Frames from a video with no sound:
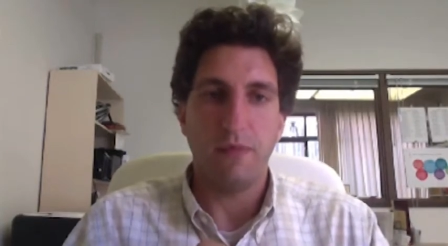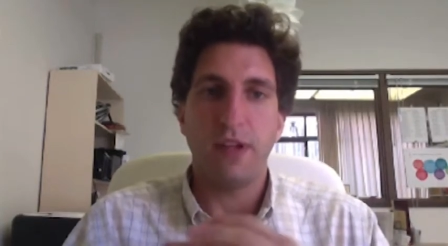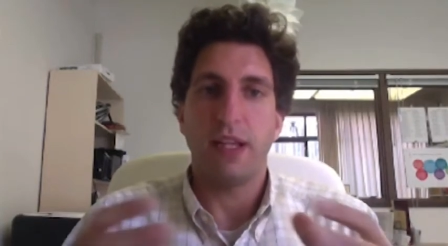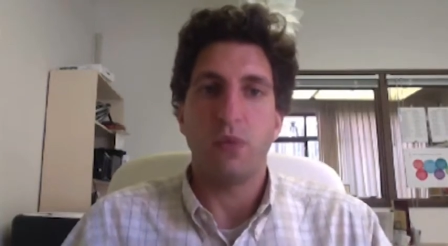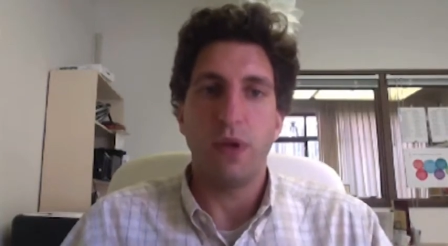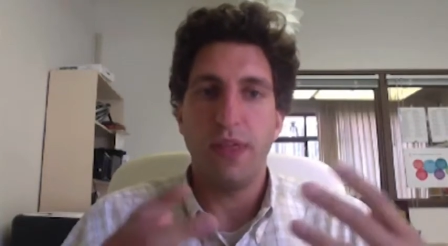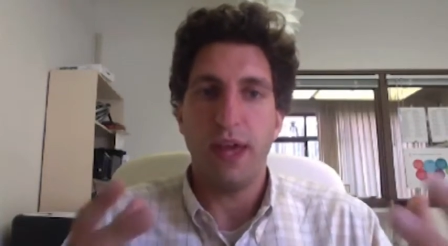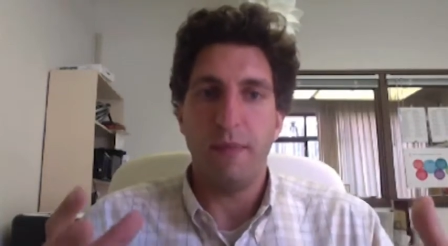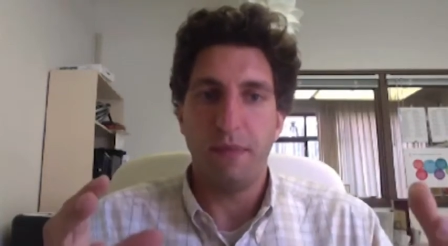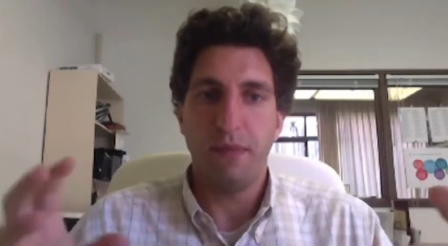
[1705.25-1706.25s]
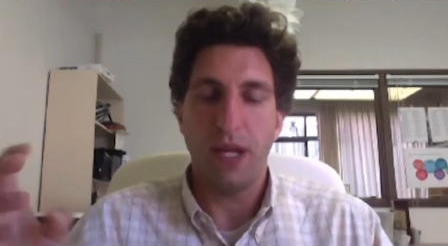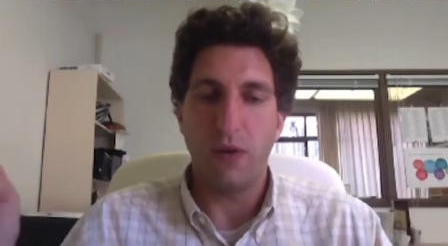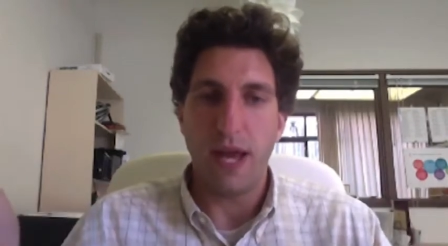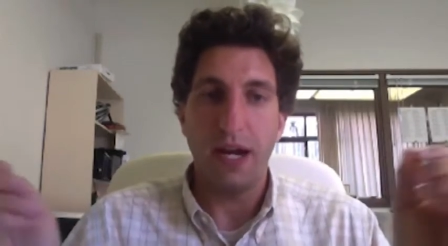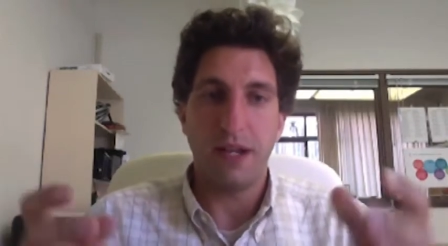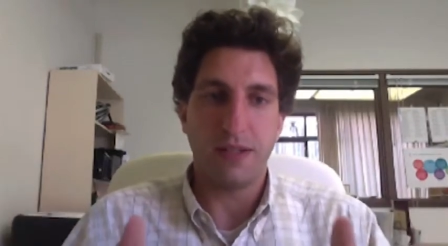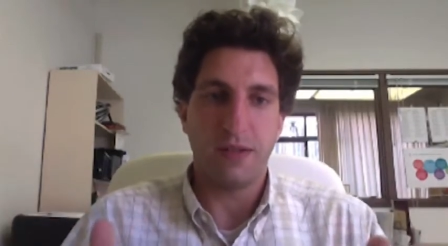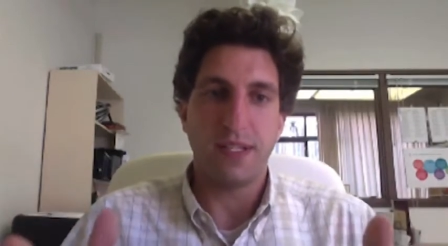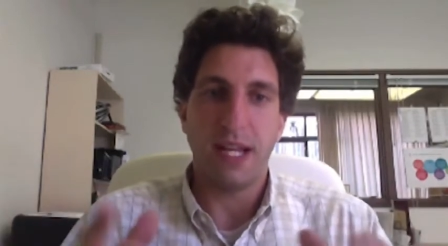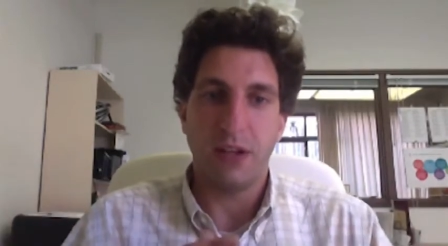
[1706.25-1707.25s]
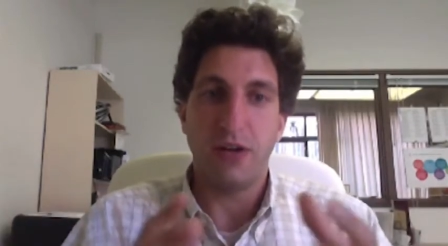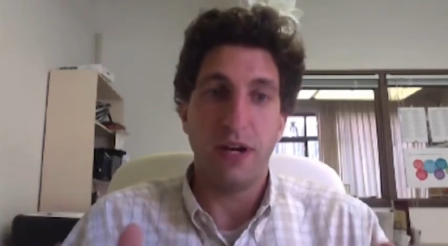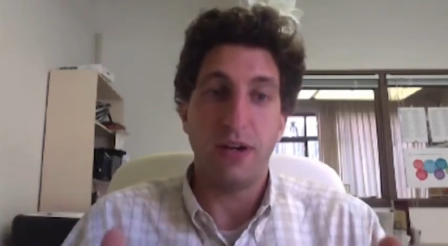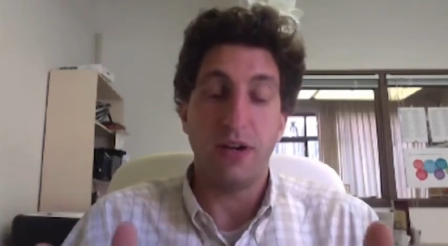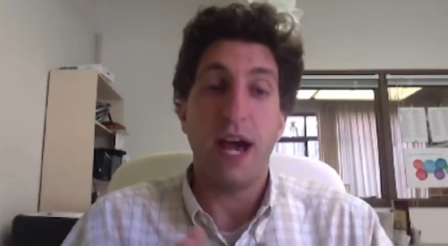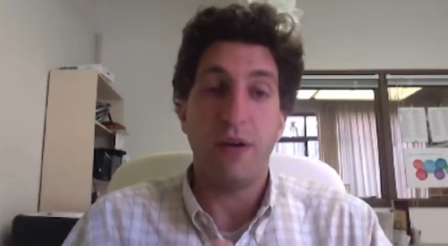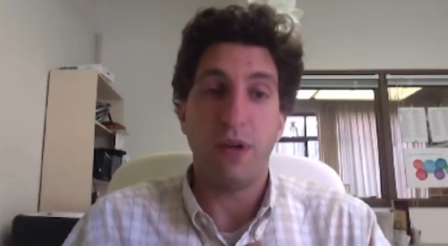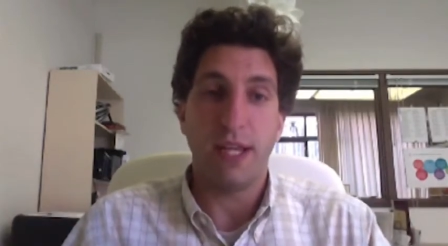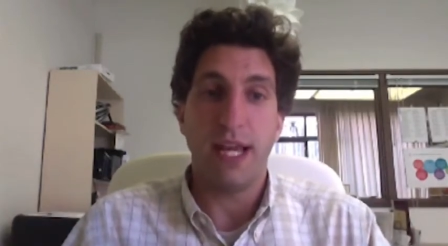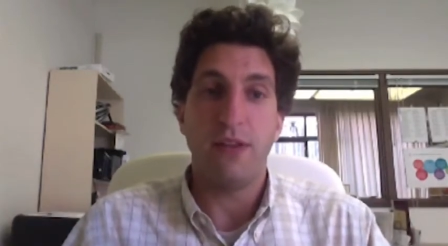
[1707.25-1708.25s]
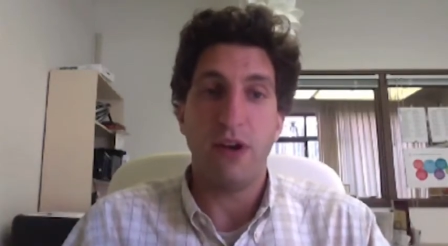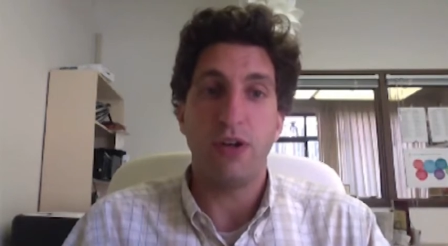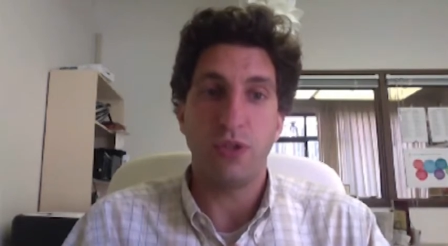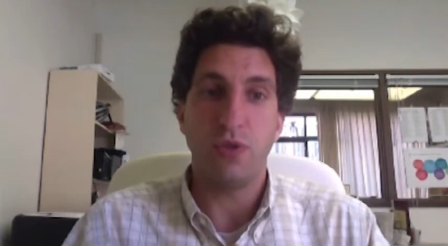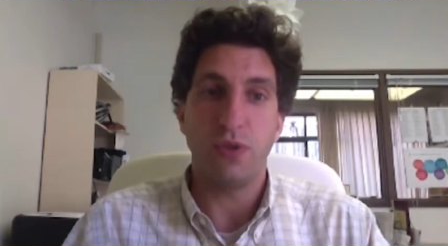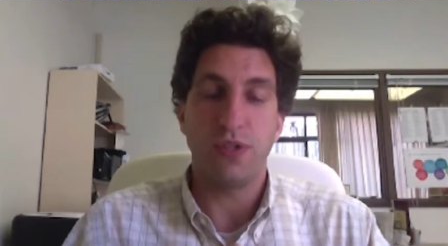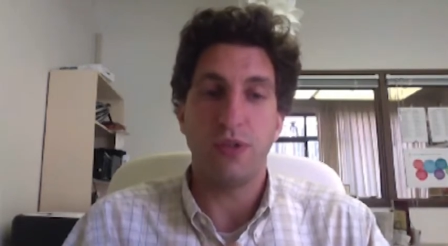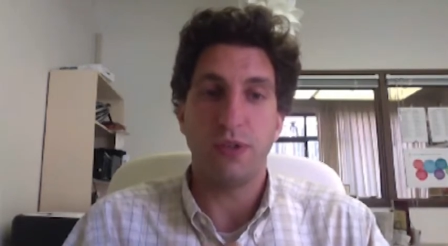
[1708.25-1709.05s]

feeling with them. Not, as you said, you're not really in their shoes.